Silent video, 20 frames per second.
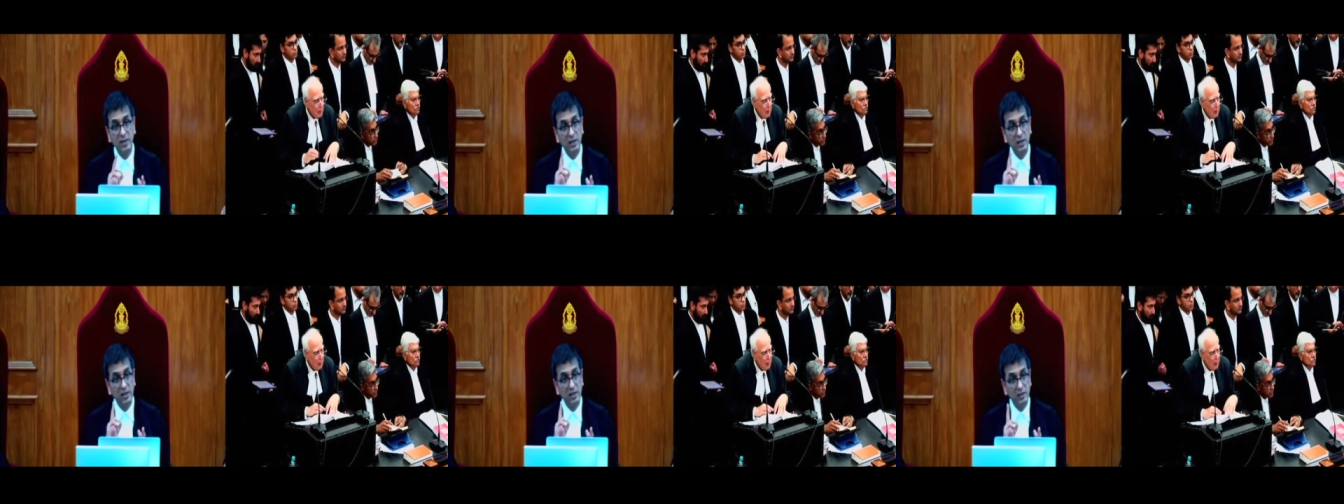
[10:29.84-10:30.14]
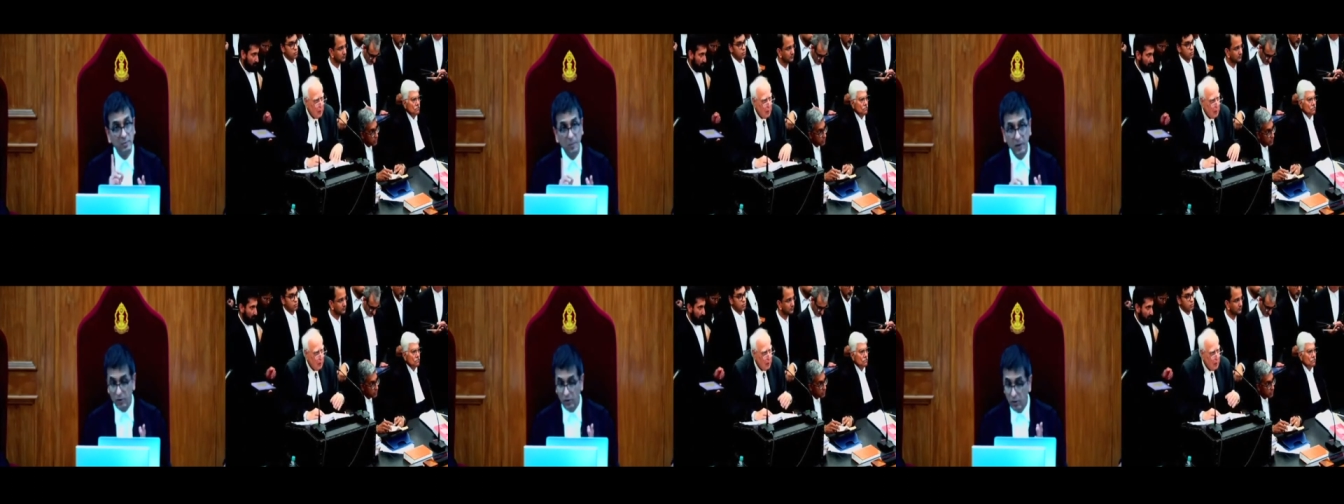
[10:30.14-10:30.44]

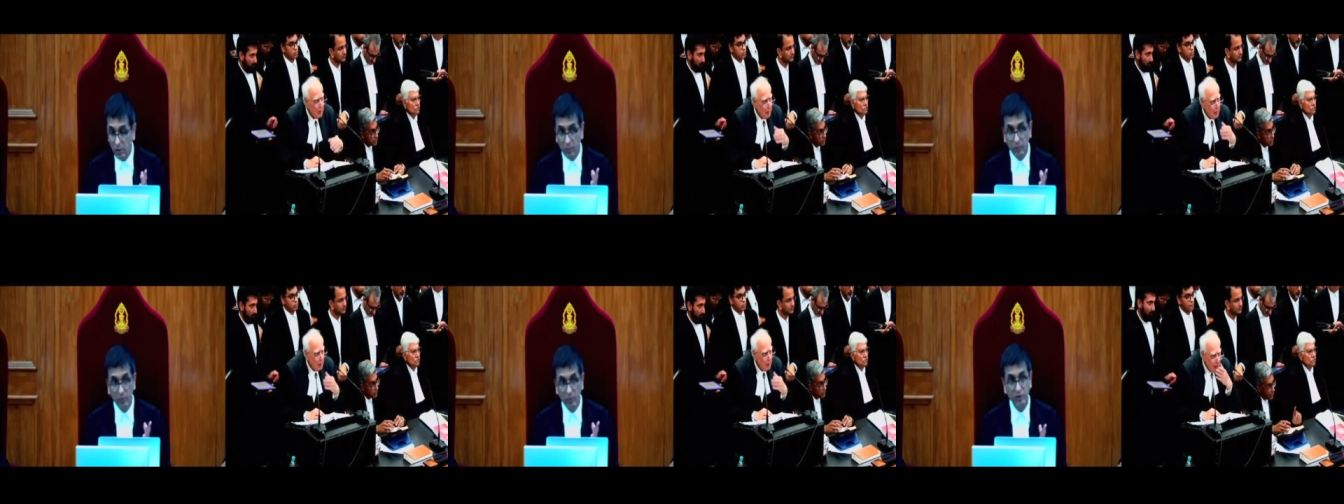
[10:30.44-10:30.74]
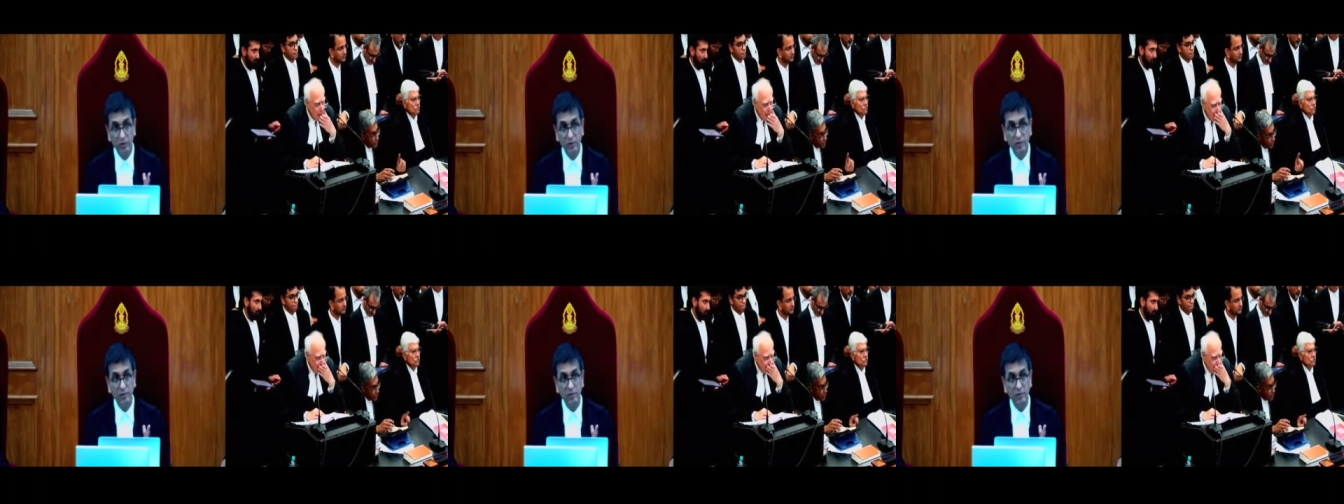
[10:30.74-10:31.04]
special
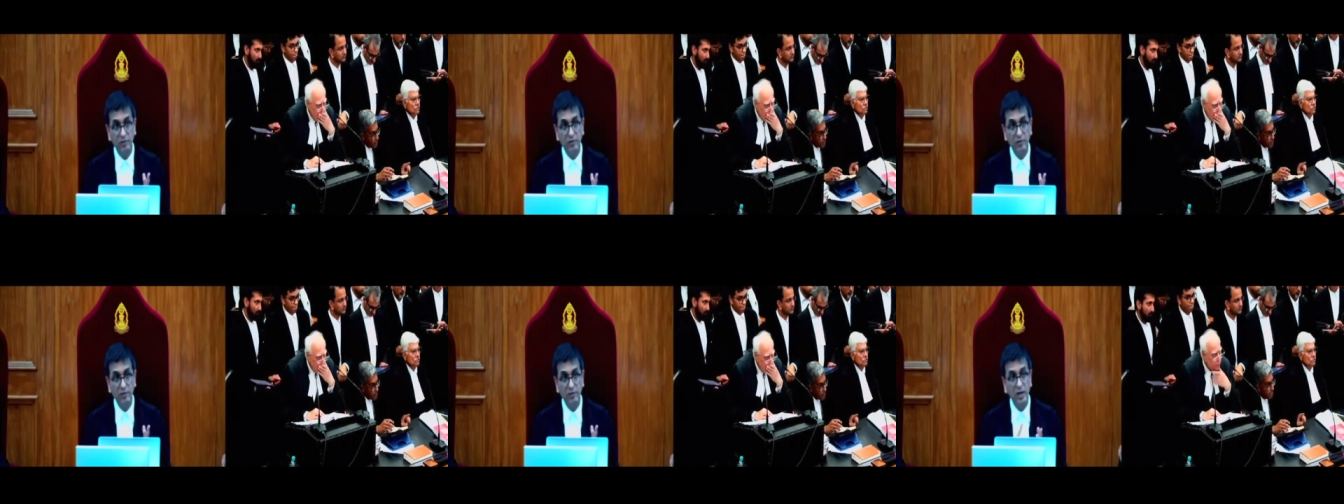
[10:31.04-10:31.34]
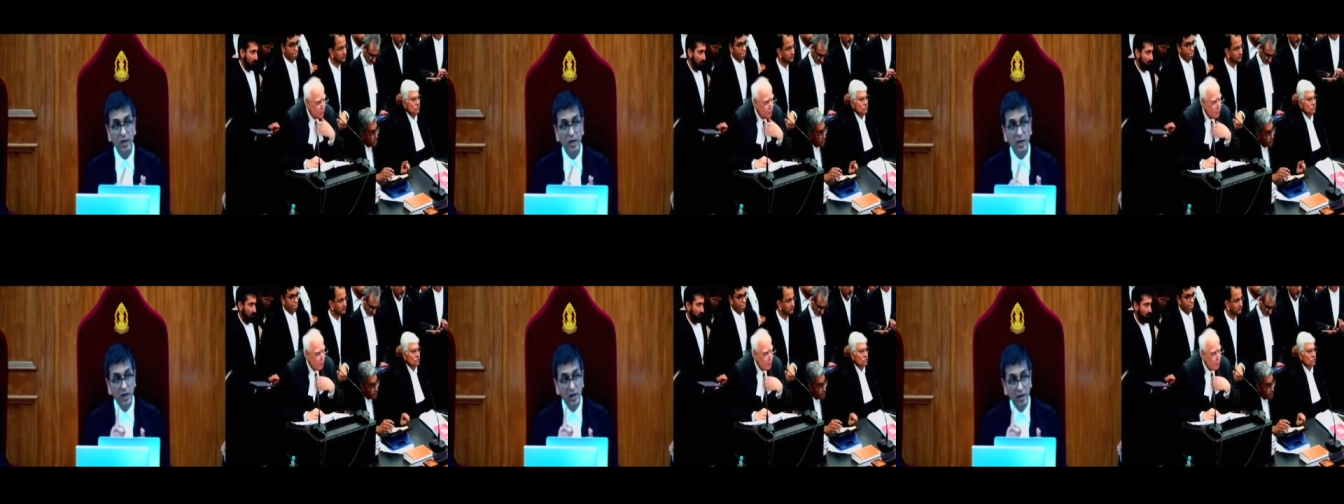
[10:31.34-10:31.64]
provisions,
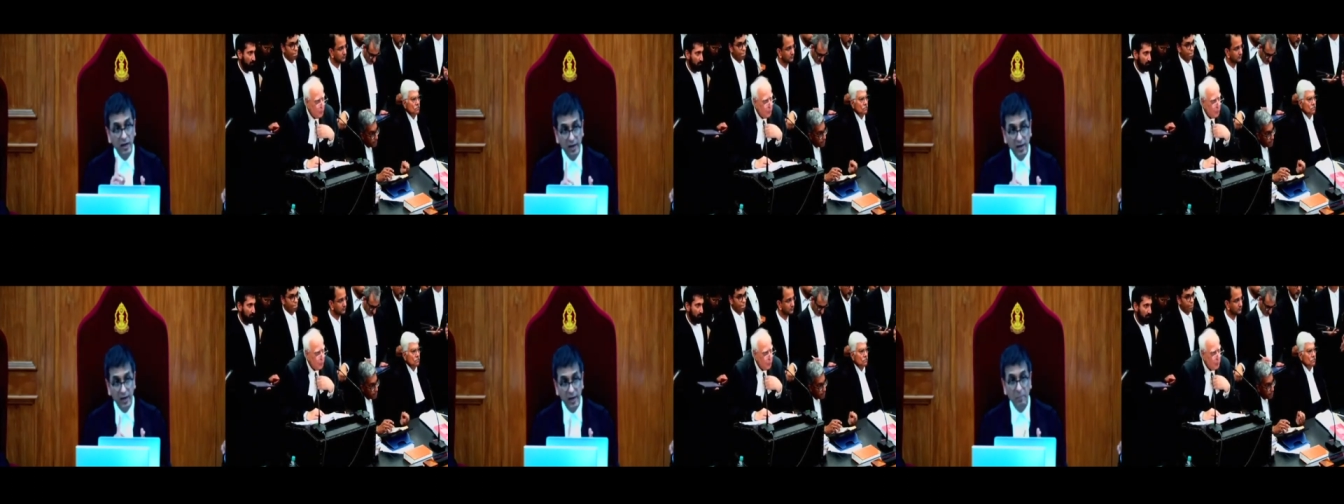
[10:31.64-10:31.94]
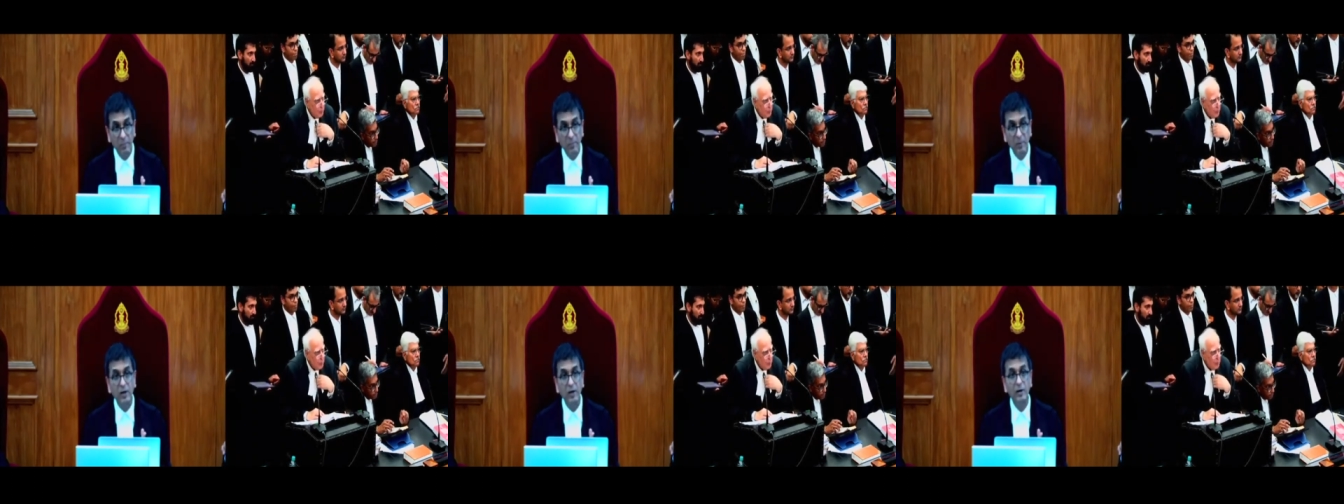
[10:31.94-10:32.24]

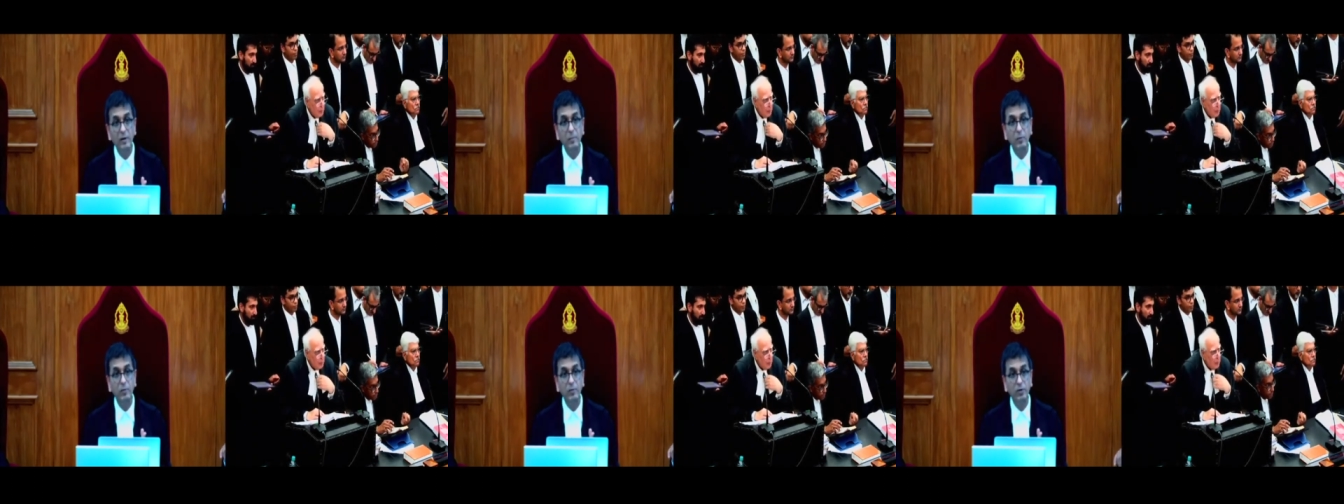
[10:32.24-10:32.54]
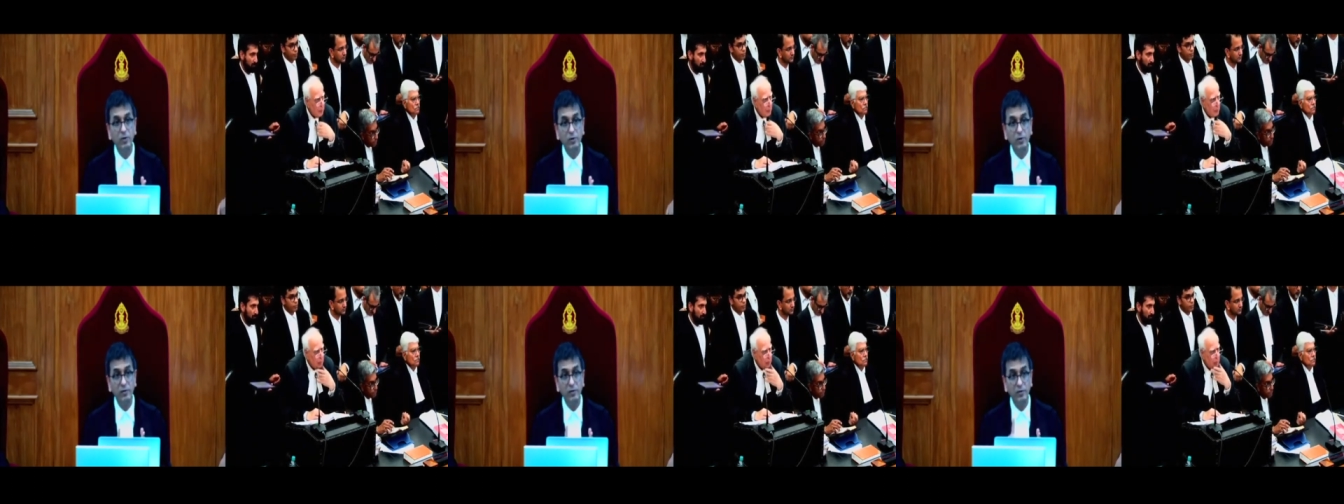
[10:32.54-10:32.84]
temporary
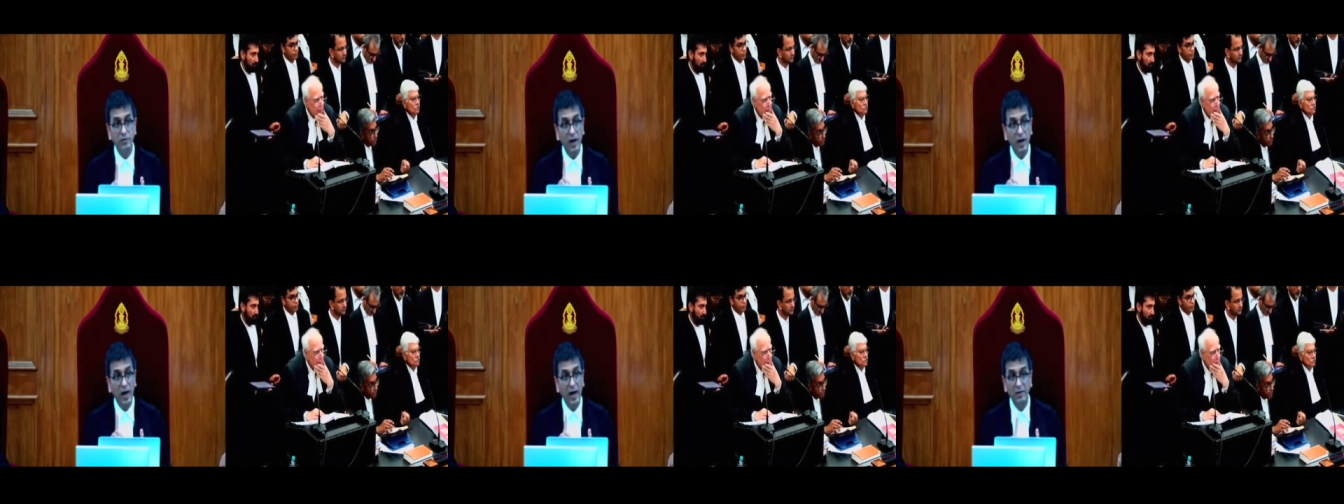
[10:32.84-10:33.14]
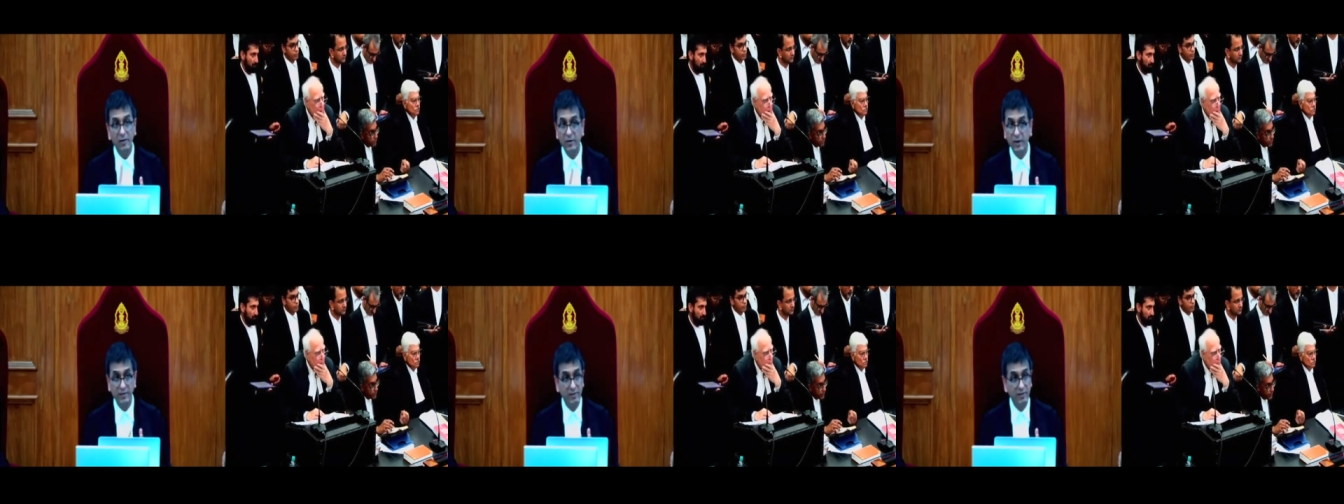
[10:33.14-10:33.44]
provisions,
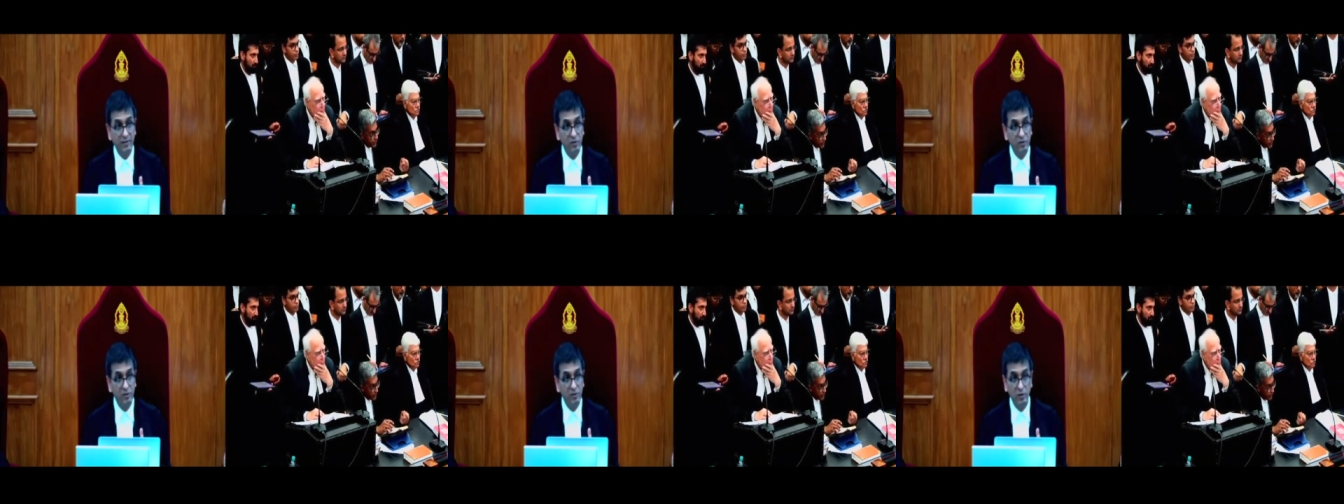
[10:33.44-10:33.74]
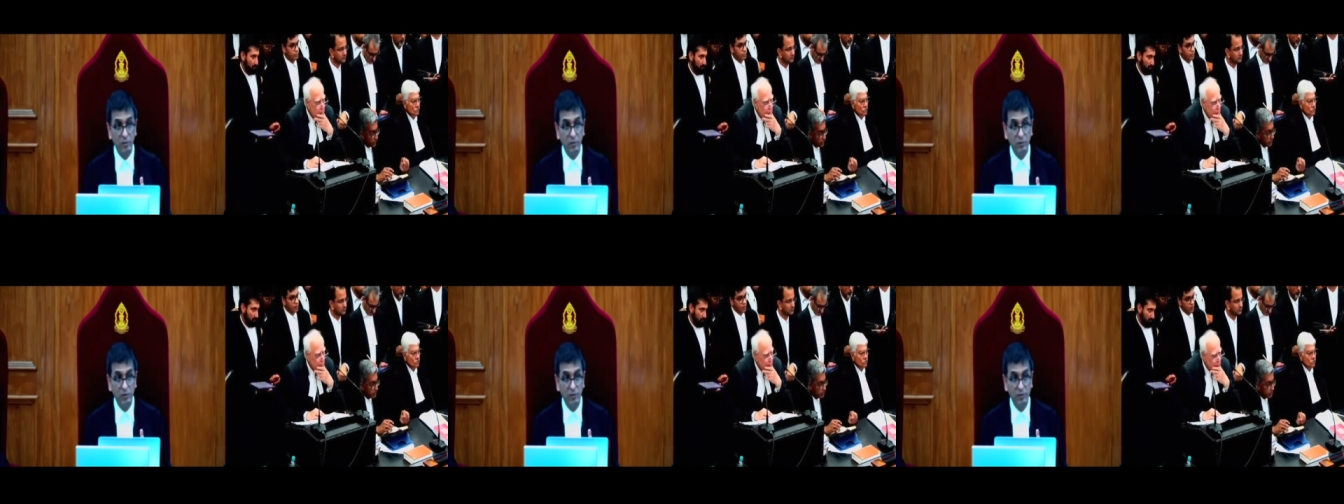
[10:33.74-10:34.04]
and transitional
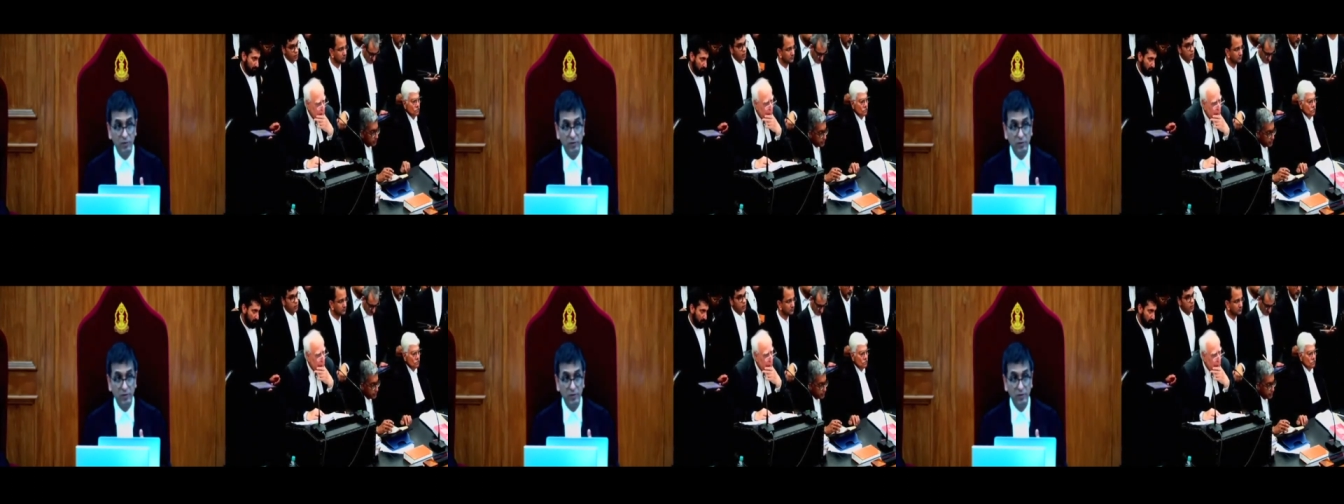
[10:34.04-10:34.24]
provisions.